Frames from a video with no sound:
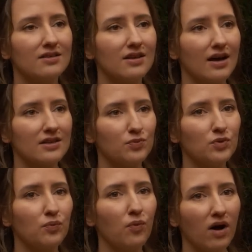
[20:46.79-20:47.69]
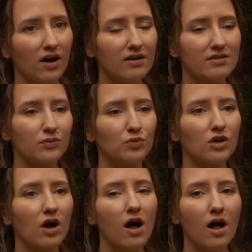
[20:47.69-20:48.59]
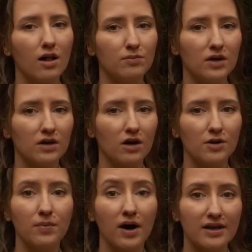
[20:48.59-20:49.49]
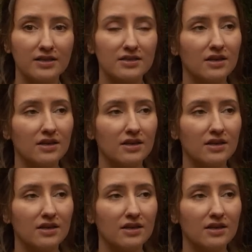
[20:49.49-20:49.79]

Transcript: that would work, that would calm our mind.